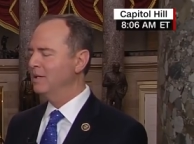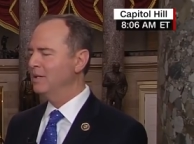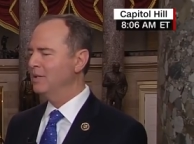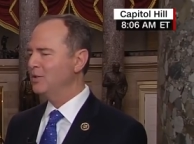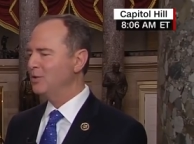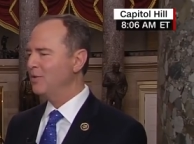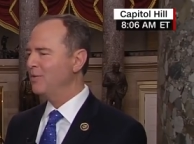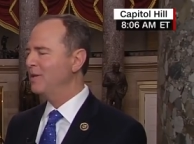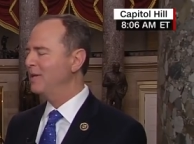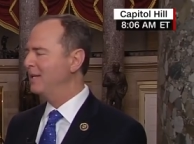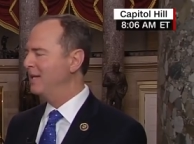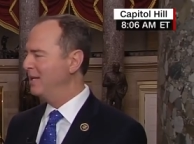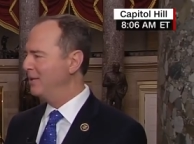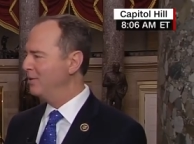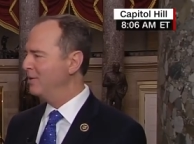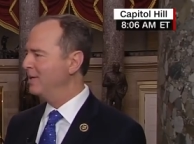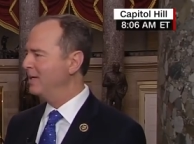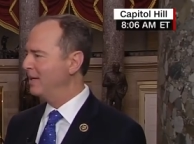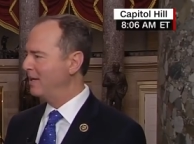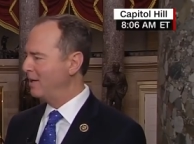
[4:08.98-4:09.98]
so that he
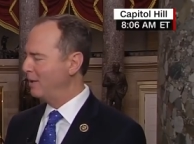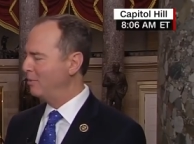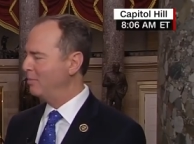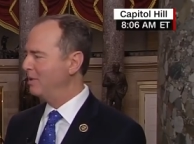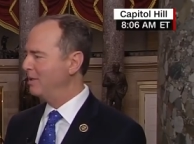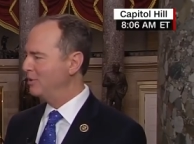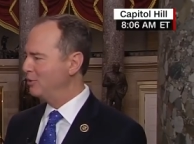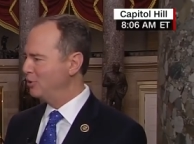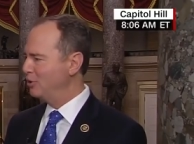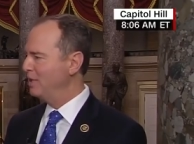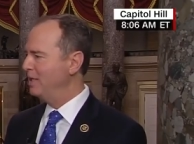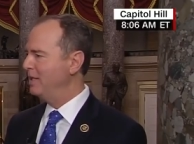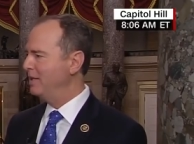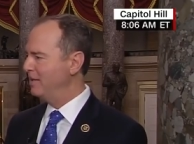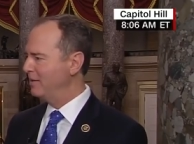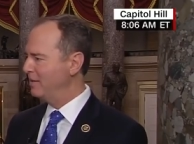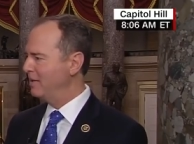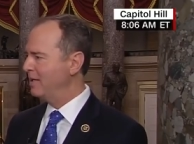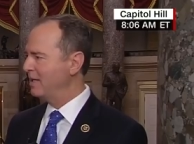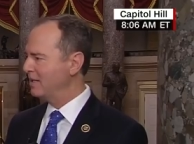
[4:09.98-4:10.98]
could get help in cheating
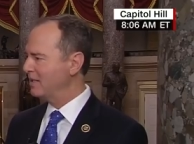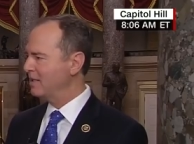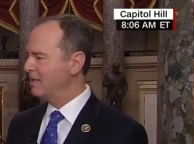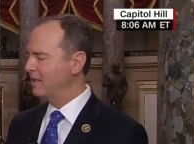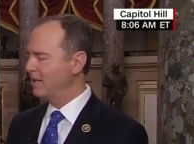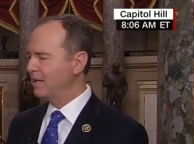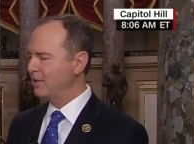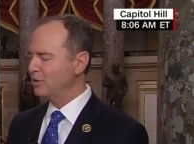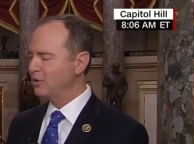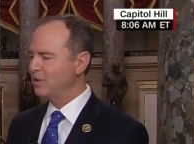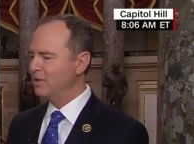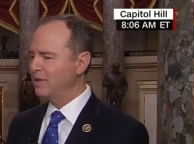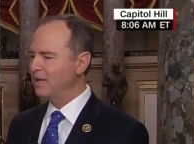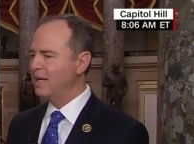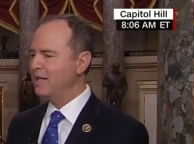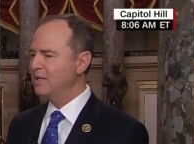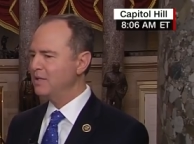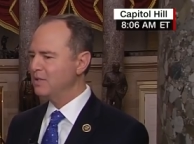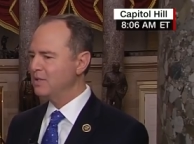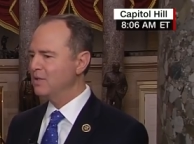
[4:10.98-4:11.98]
in the next election.
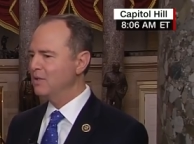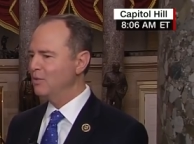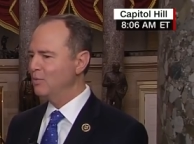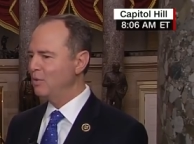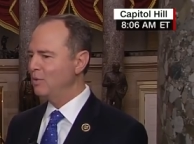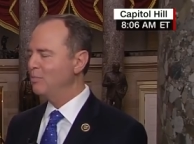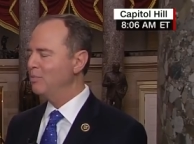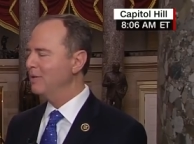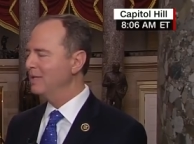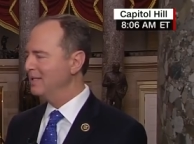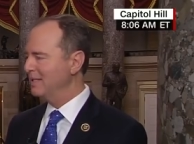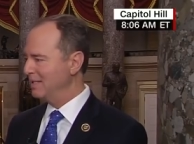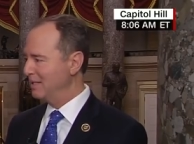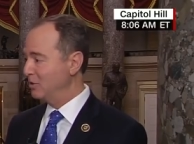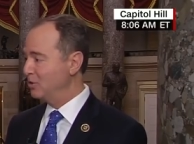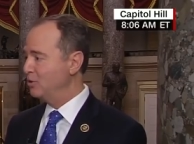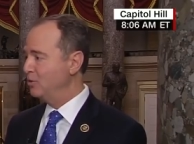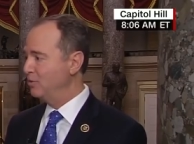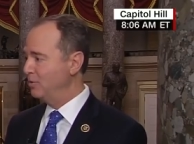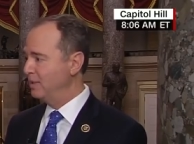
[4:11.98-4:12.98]
That is what brings
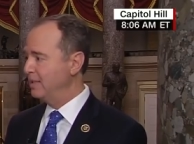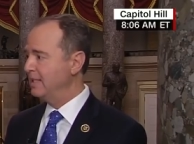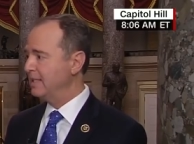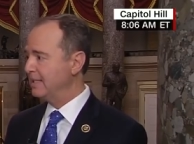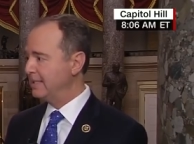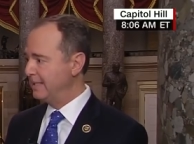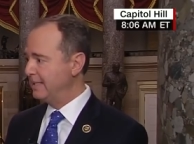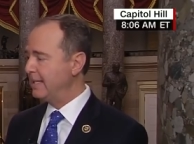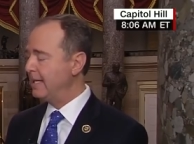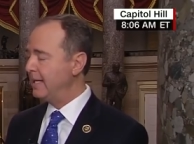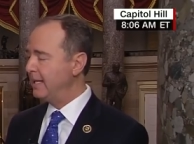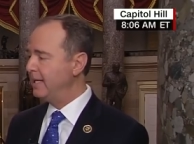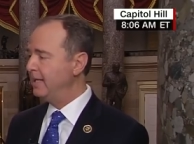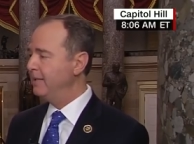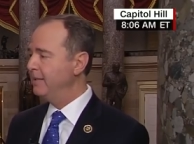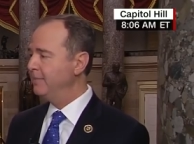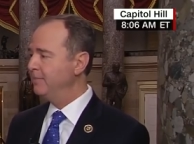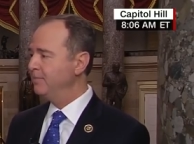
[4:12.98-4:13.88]
us to this day.